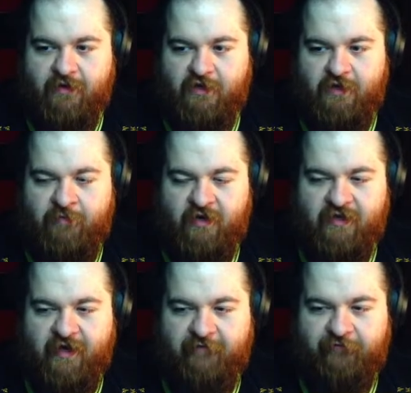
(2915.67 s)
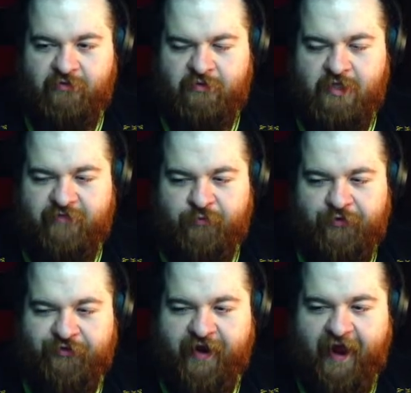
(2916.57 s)
communicate fluently of like where
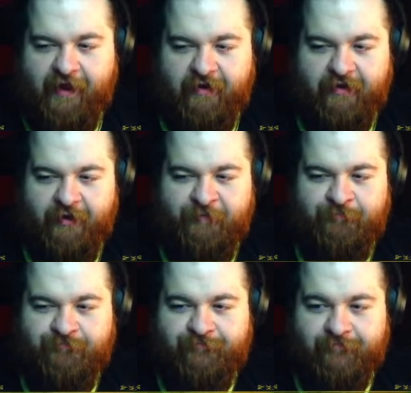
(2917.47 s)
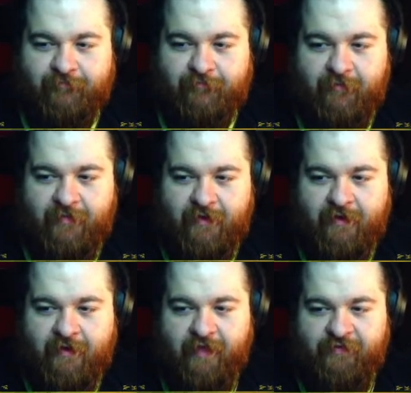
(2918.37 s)
they're at, you know,
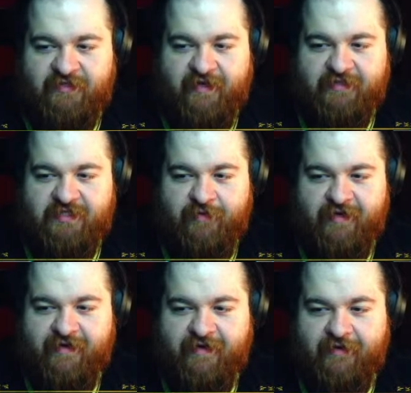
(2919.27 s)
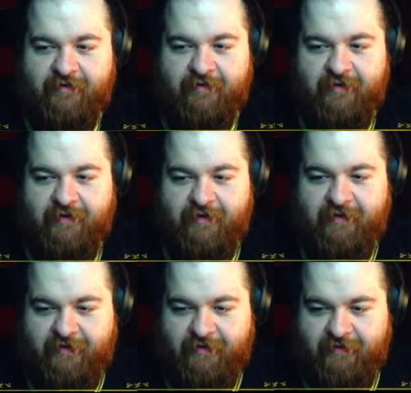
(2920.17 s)
and this needs to be
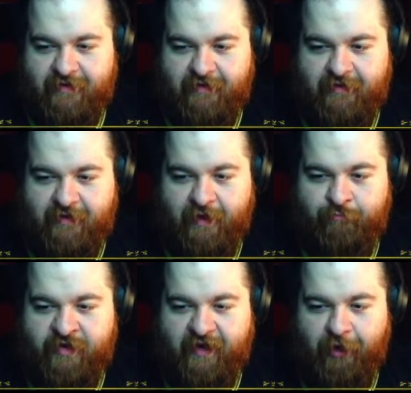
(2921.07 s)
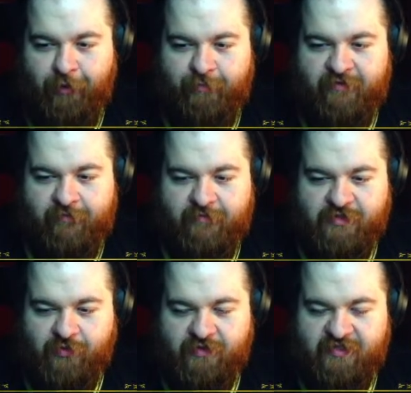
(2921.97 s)
a big help
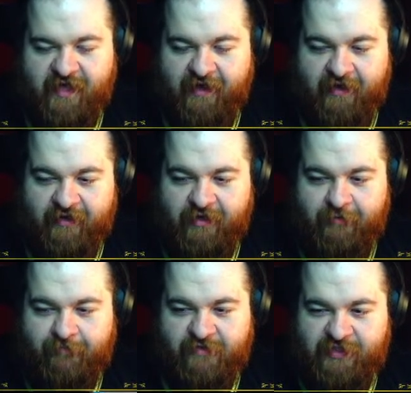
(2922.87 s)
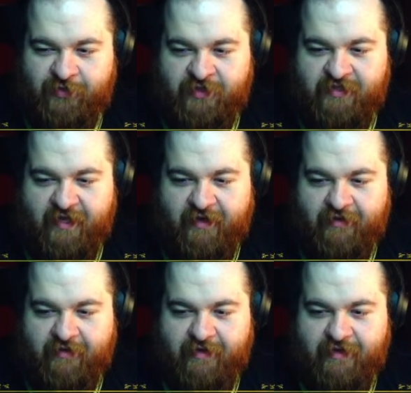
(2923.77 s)
towards that, you know, towards
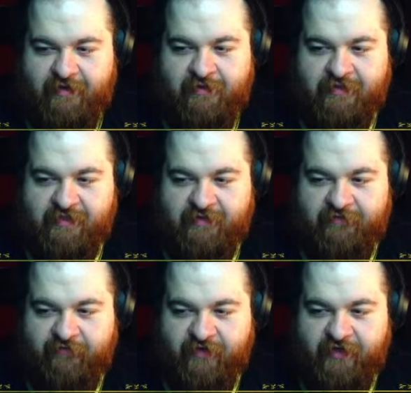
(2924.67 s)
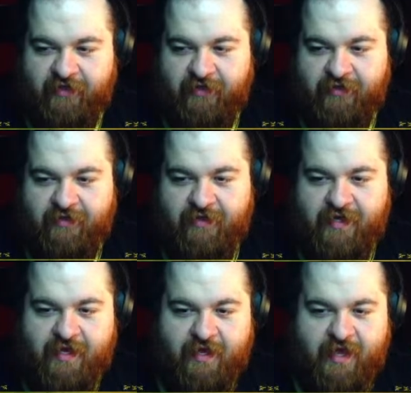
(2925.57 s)
that ease of
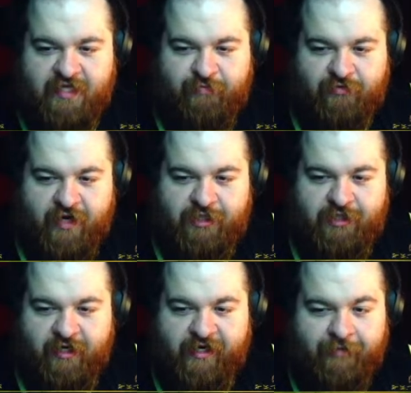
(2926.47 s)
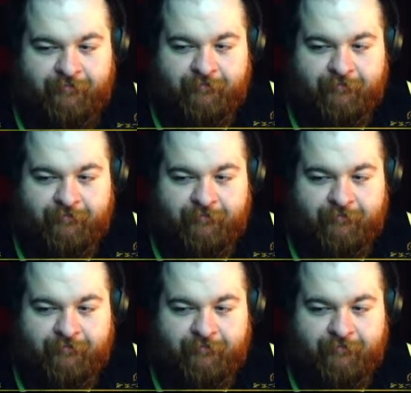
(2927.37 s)
exploration, you know.